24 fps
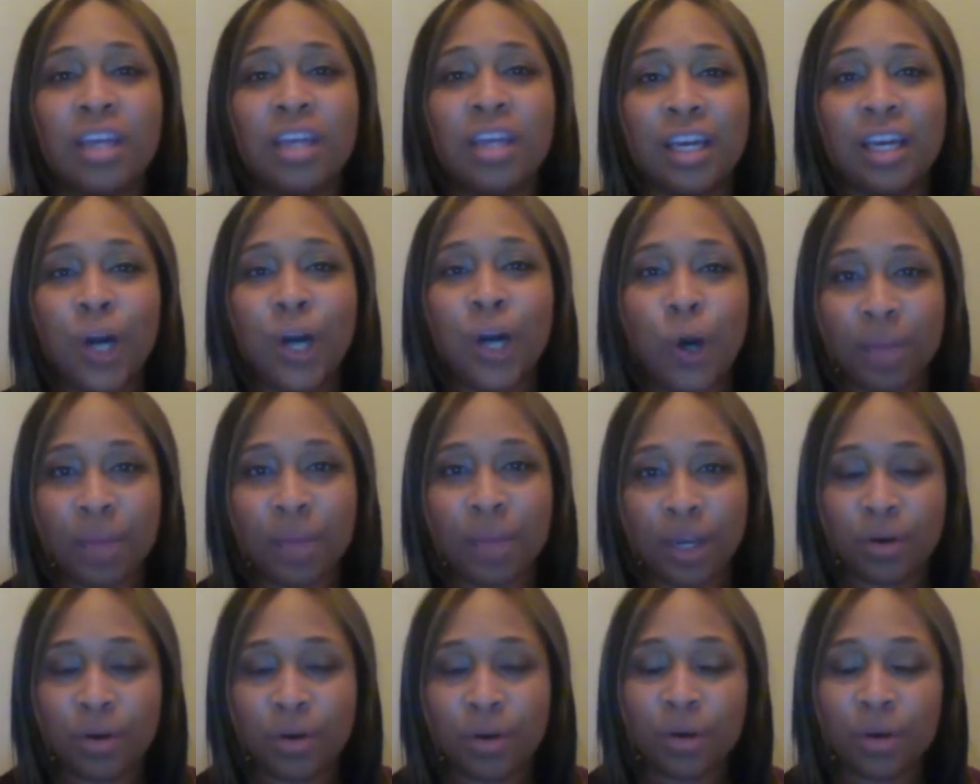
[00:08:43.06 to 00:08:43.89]
home
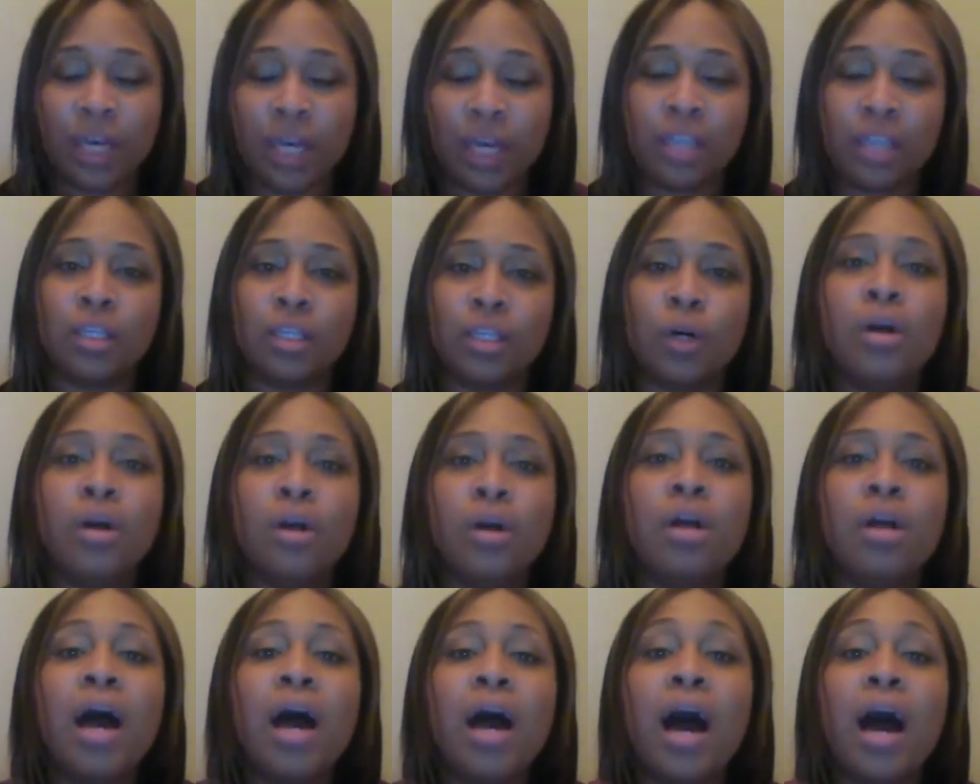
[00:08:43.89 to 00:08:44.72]
here. Okay, so
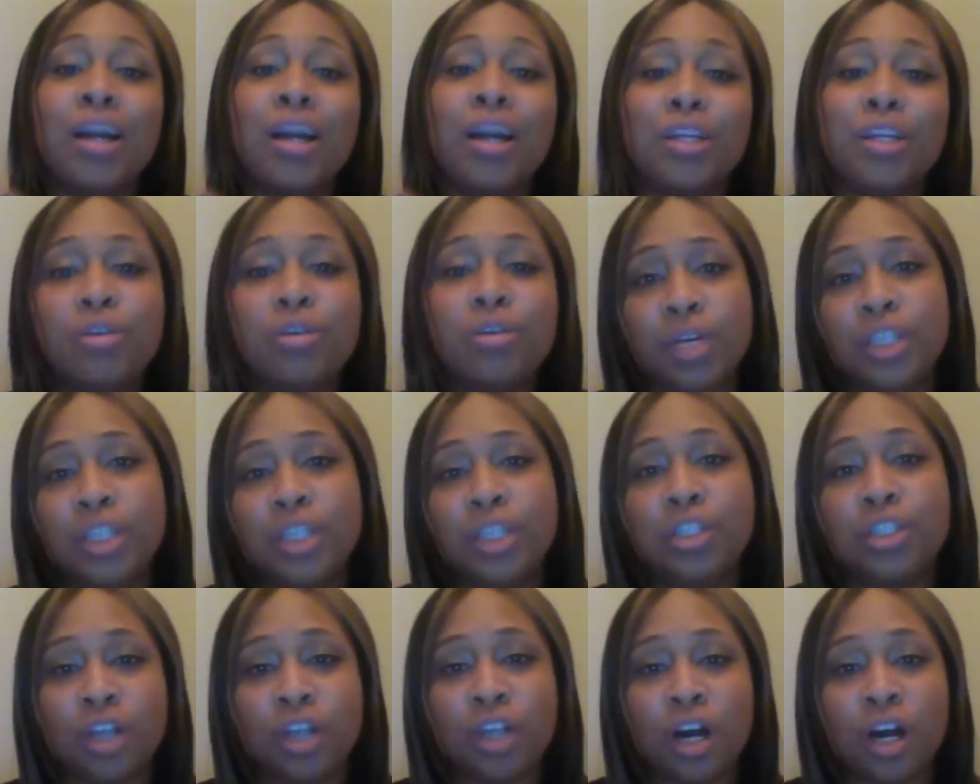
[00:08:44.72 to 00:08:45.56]
how do you
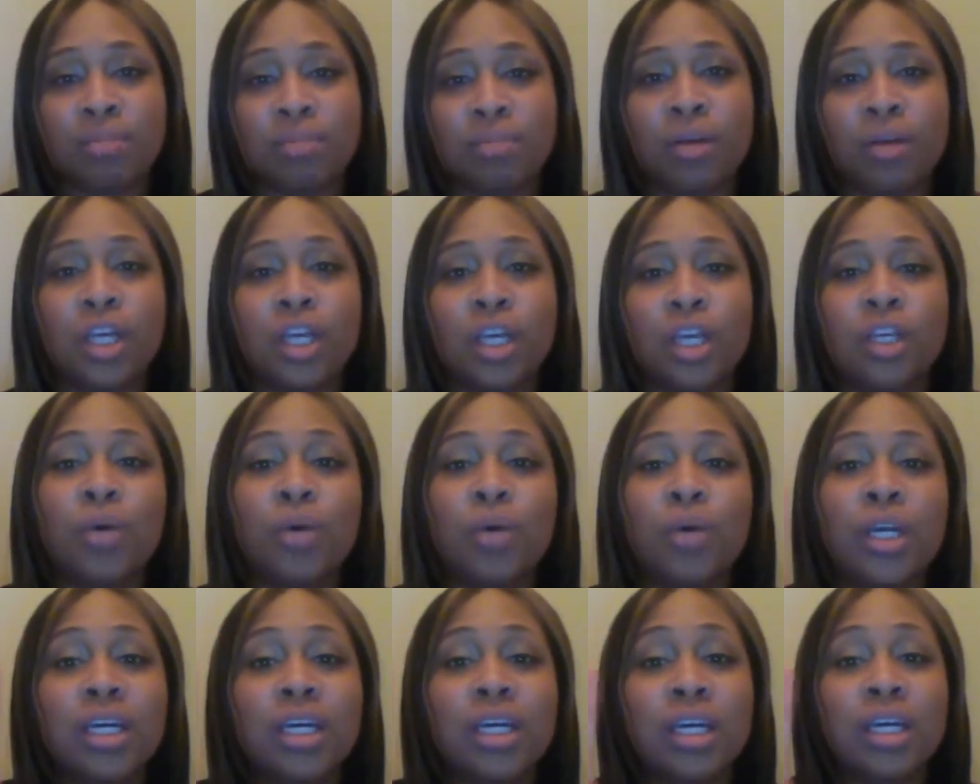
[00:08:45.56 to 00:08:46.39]
create your target market? You
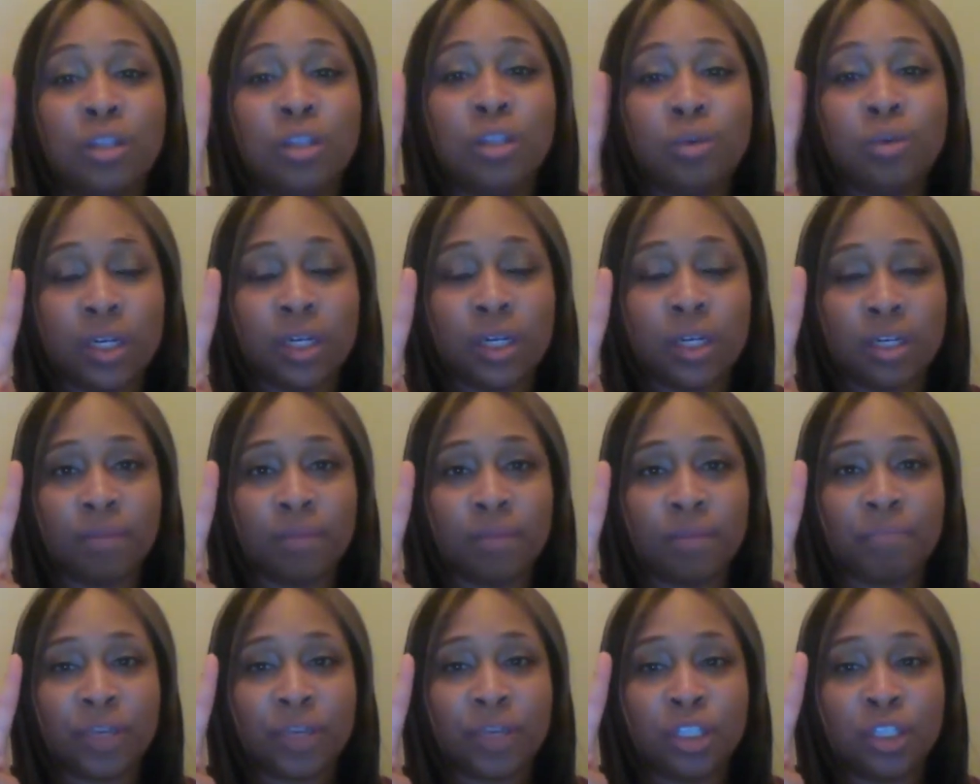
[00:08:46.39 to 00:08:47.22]
want to
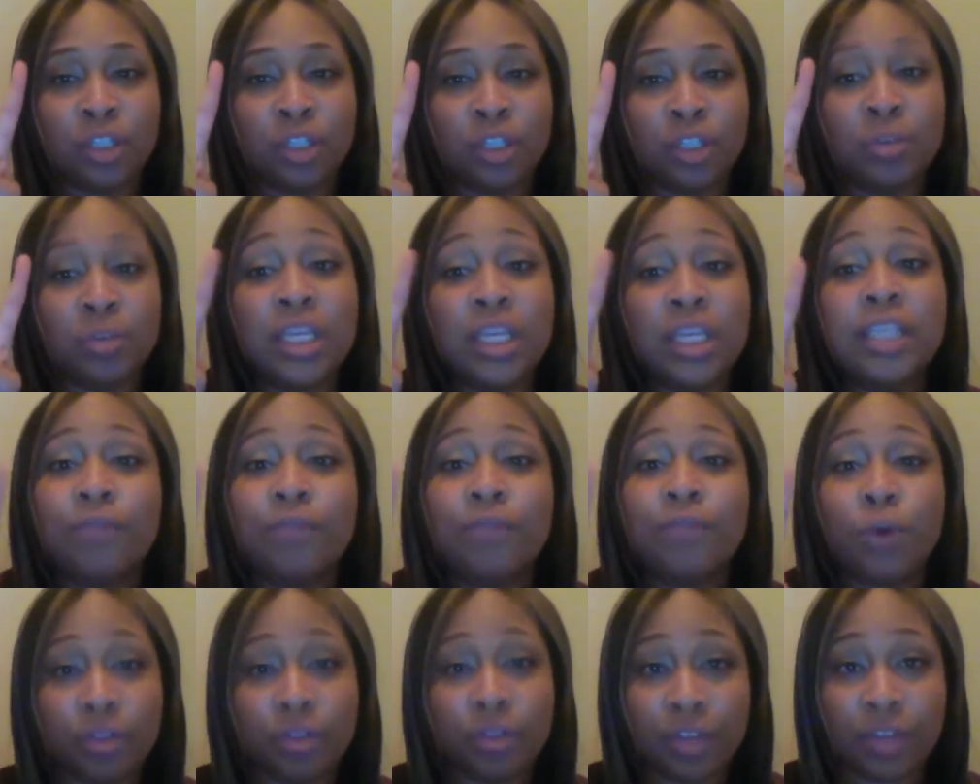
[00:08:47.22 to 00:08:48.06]
do these
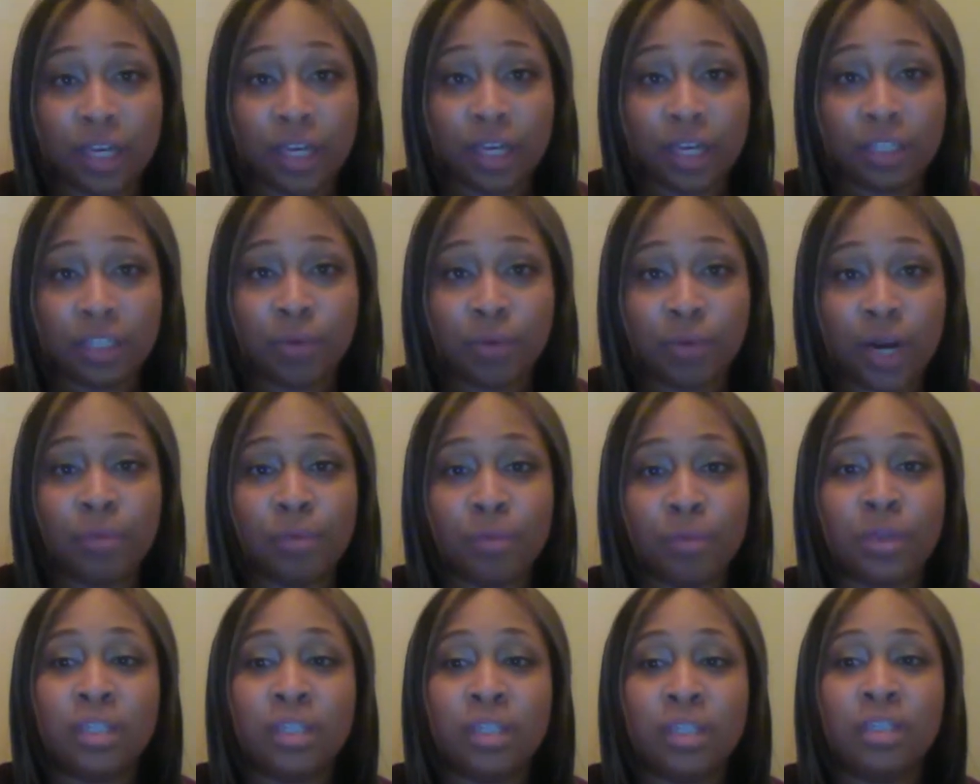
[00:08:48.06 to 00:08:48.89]
4 things, right,
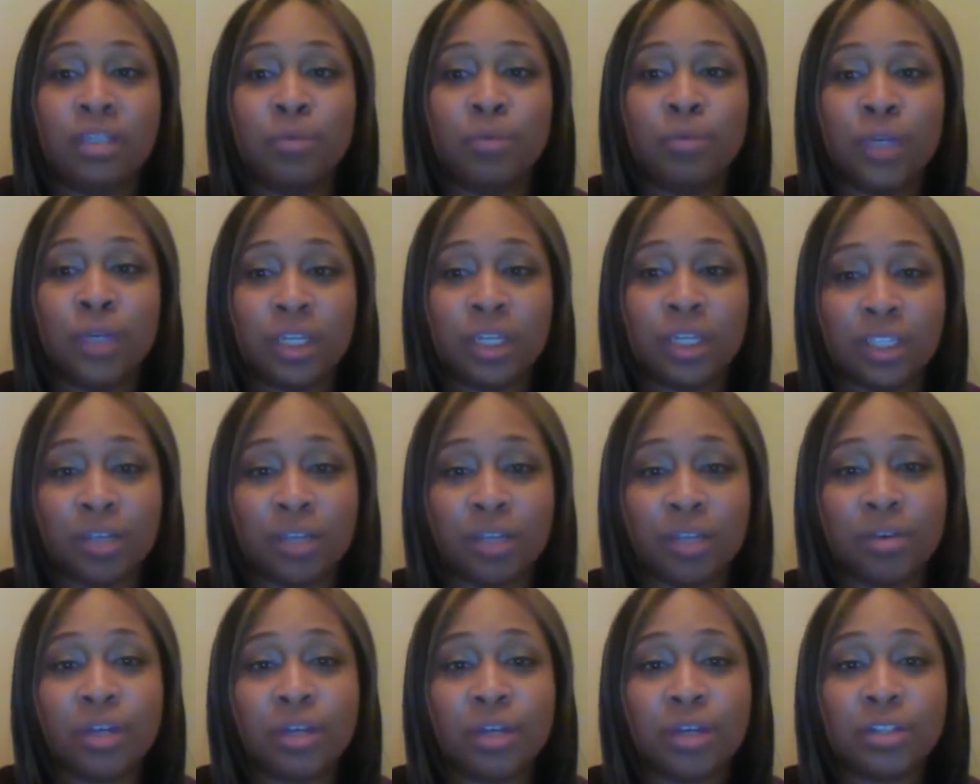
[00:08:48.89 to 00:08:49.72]
when
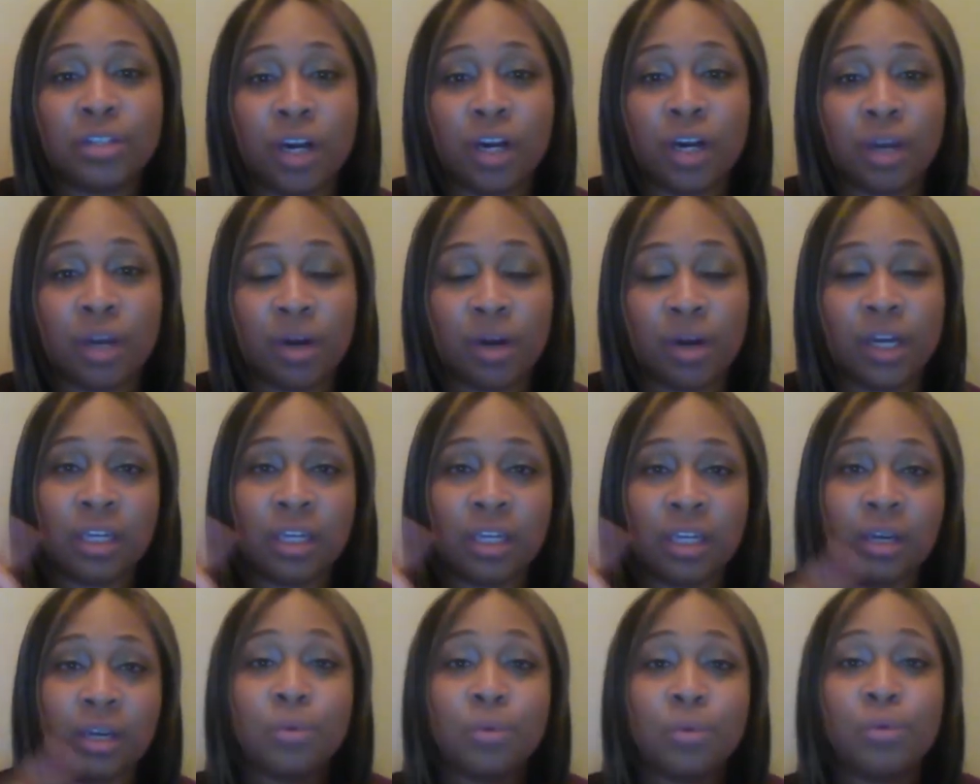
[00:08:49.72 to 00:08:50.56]
considering your target
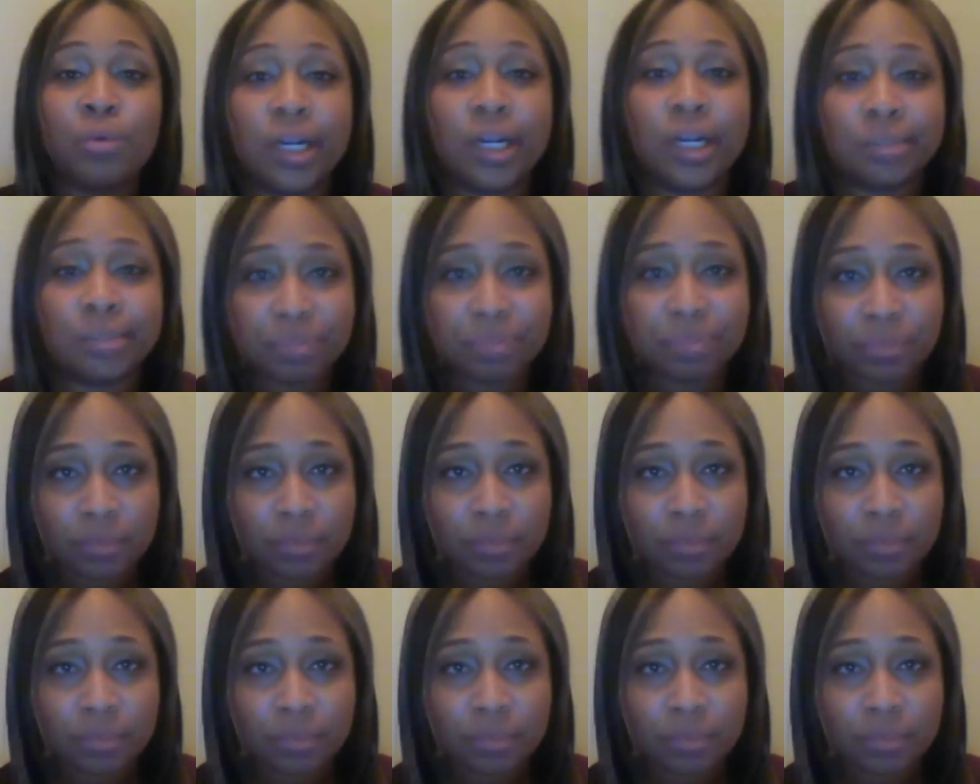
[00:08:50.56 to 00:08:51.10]
market. Number 1